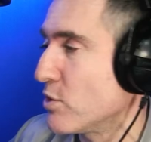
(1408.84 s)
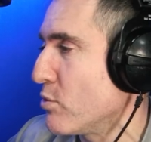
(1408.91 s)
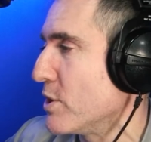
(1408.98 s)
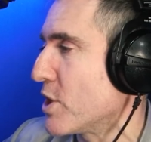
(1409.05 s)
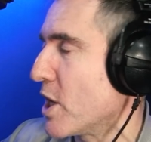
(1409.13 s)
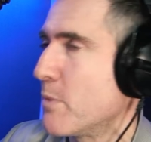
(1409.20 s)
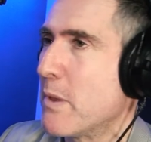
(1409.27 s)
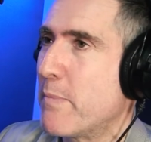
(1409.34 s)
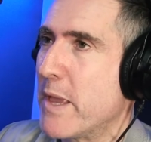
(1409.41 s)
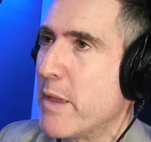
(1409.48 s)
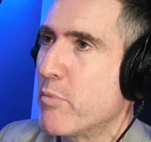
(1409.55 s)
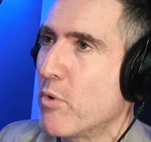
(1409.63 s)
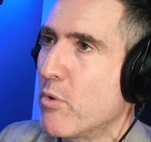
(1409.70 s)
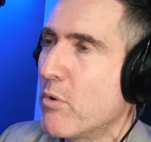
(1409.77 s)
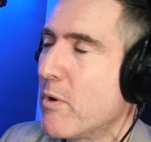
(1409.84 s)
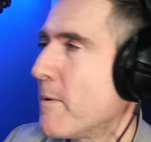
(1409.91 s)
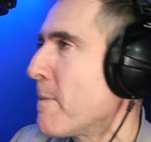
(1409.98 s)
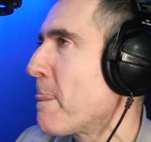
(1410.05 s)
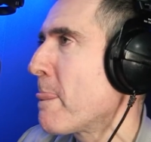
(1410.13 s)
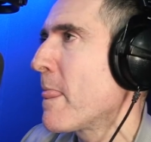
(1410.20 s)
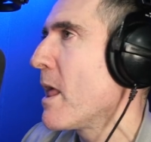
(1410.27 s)
always going to be people,
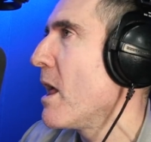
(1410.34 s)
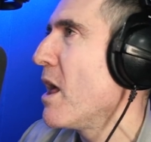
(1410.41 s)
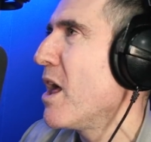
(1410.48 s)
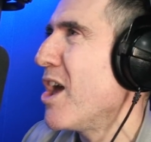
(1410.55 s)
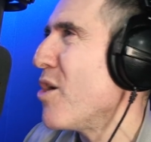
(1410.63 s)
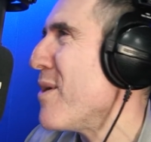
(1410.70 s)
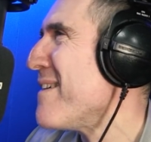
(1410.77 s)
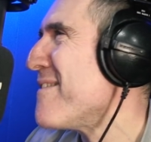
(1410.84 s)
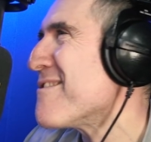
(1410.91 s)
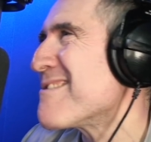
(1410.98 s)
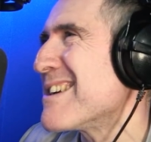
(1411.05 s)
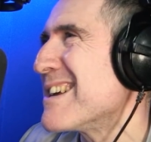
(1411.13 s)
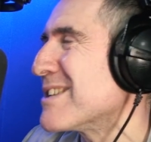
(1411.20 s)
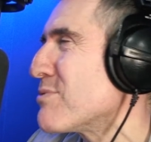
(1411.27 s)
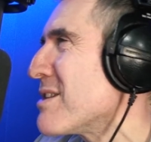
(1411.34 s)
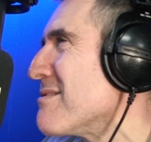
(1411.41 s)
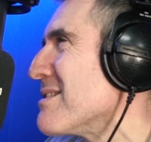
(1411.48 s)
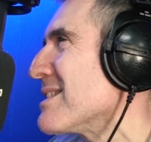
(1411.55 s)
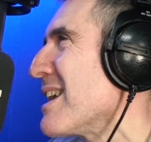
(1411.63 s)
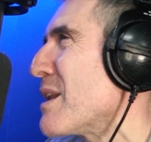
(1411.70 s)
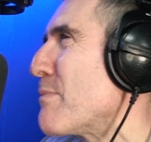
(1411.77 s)
whoever it is, whether
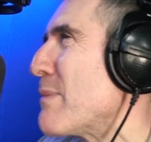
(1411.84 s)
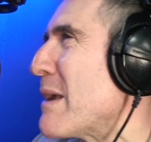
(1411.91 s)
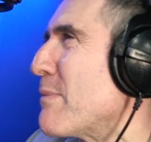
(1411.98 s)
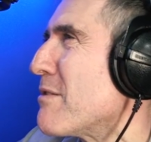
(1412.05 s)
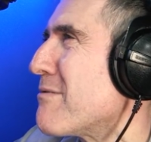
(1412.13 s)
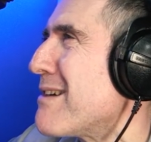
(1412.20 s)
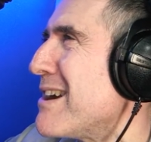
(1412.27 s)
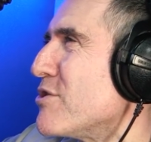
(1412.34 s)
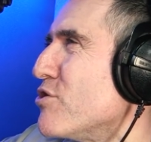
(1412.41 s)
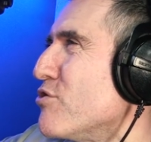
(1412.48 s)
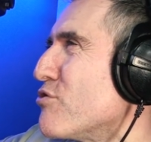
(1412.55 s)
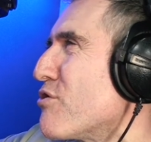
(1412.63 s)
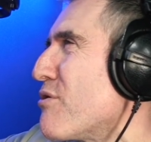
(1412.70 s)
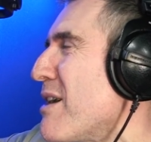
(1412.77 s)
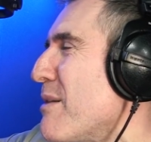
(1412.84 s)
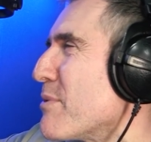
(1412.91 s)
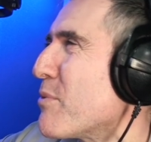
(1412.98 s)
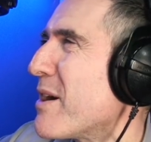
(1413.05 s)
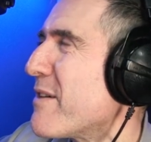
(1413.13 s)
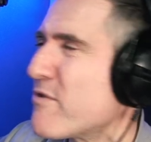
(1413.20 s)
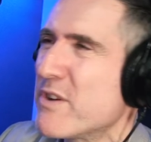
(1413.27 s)
it's like the people around you grew up,
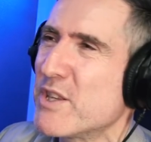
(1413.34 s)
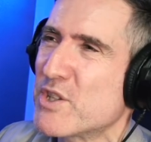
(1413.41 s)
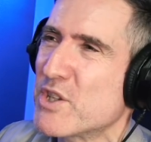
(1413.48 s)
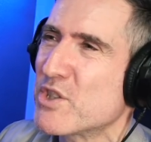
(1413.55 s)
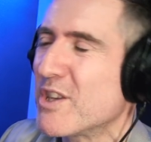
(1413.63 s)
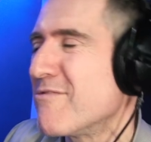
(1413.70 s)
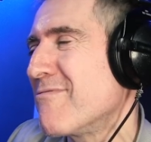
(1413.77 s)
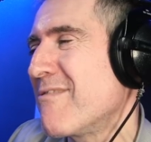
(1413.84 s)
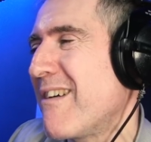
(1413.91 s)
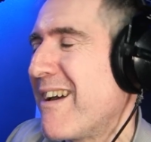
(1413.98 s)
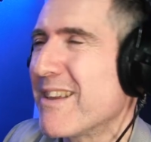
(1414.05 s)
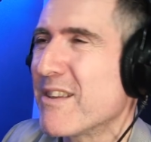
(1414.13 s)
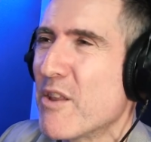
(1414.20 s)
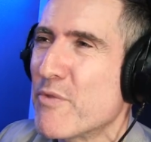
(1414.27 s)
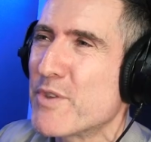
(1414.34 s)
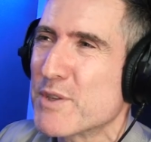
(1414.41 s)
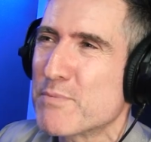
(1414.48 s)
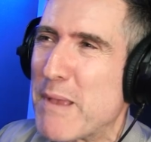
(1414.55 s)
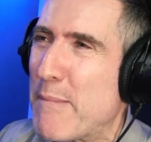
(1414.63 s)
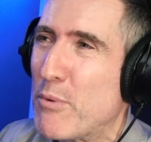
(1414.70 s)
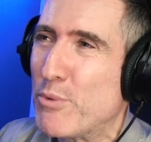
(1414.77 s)
whatever it is, just, you know, just
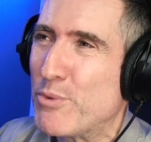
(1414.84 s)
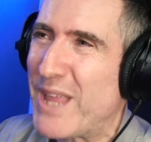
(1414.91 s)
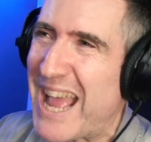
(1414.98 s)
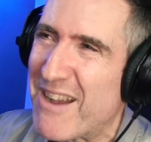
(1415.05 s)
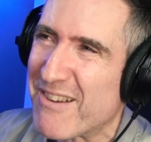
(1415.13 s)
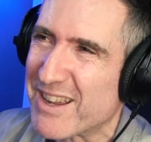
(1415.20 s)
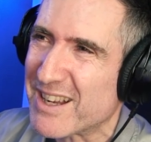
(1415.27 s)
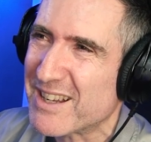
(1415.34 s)
people doubting.